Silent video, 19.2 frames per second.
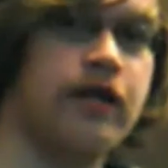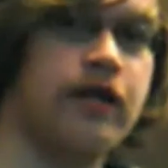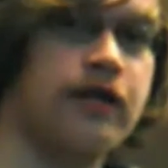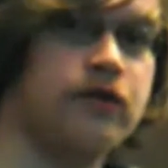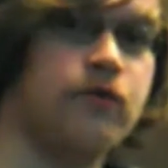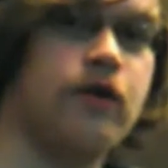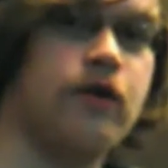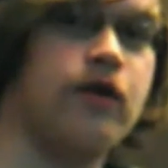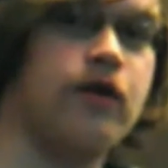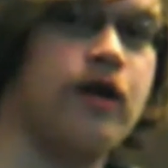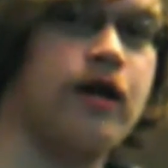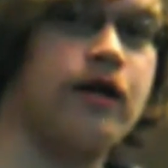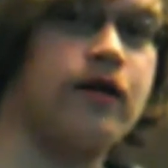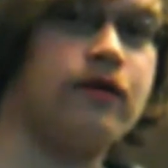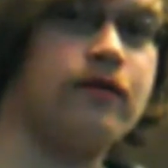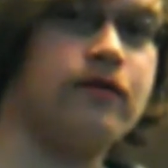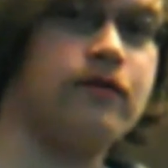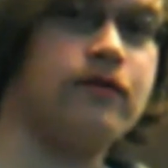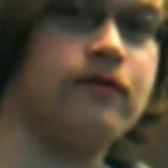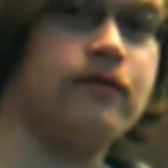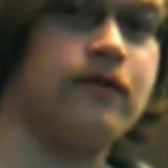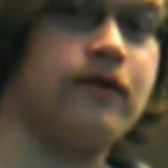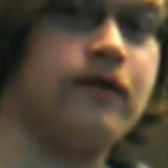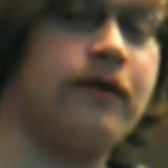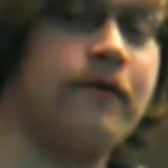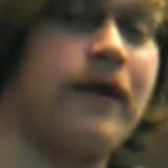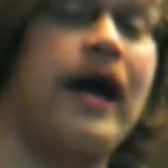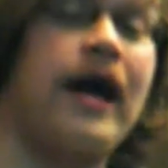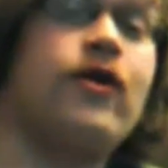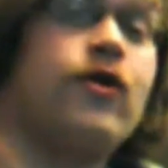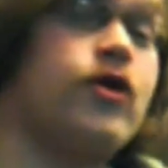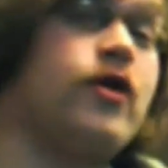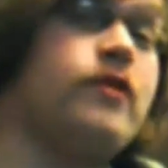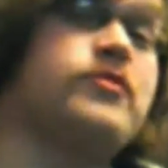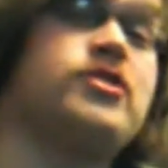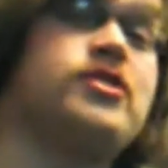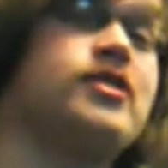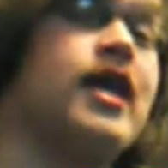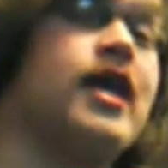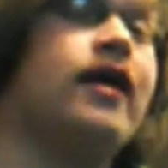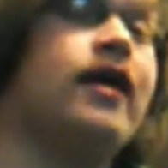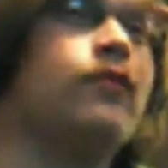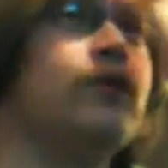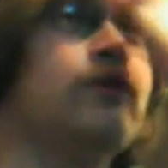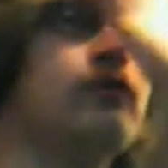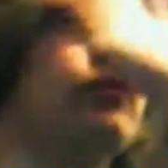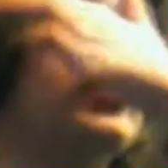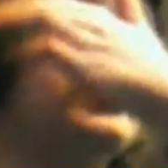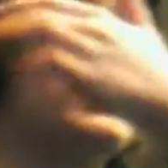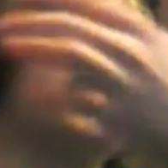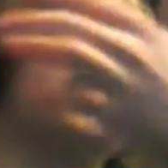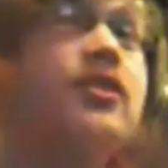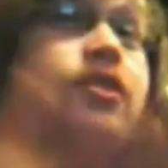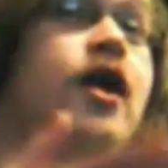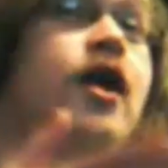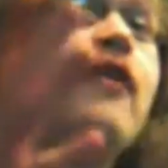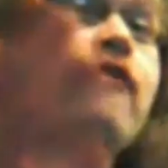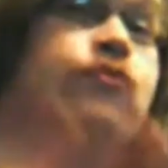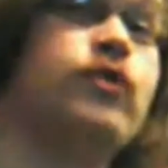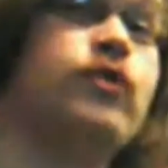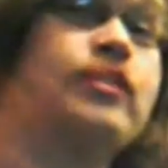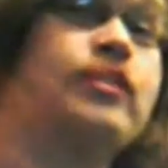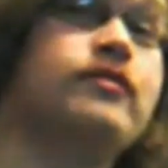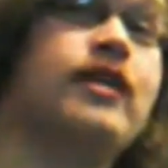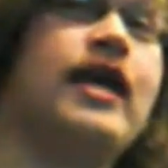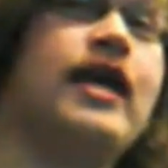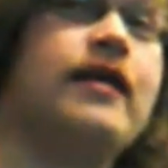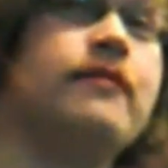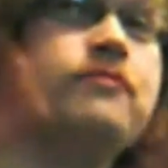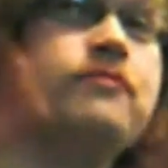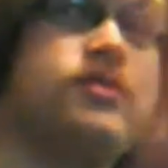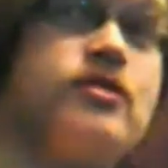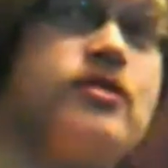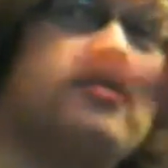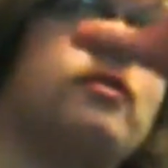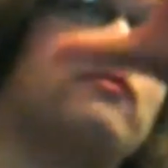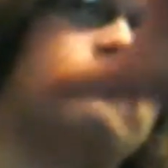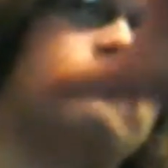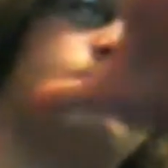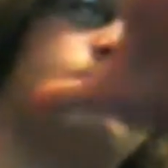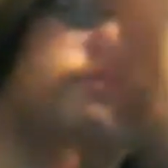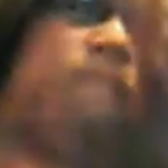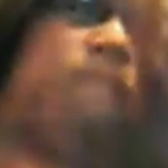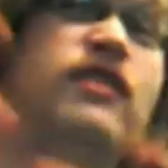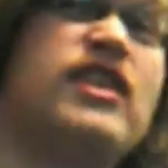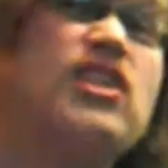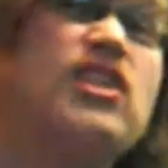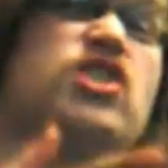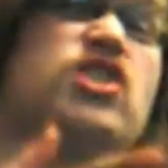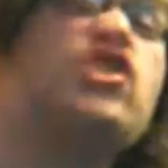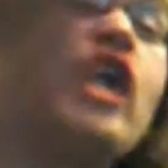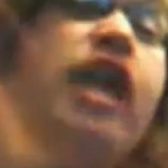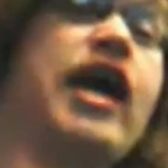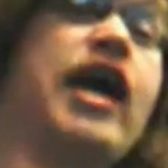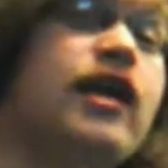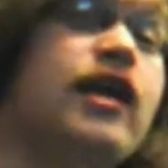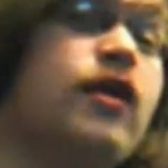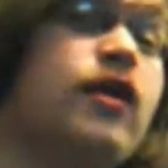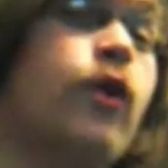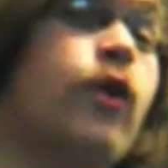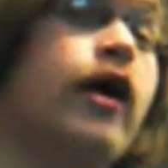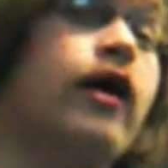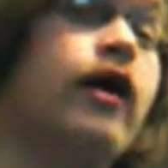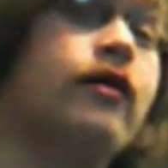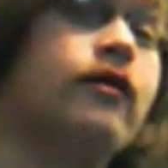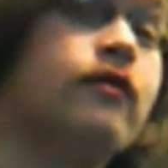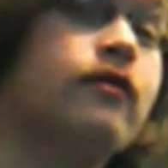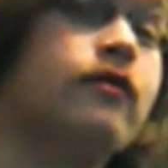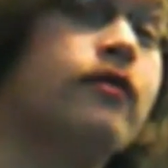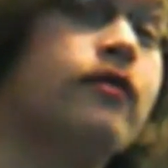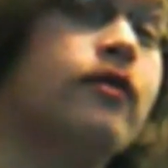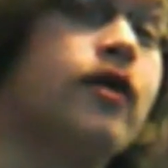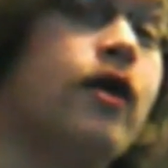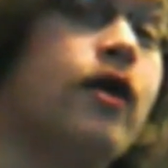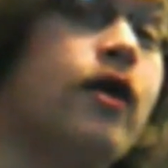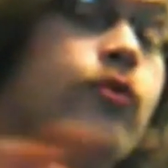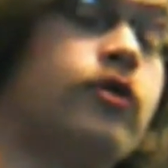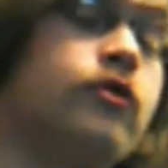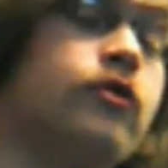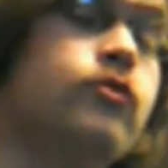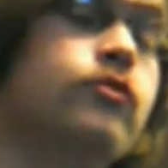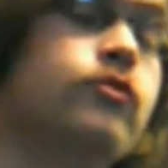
liked quite a lot. I don't know. I'm just saying we kicked off when games this gen anyway got really cool.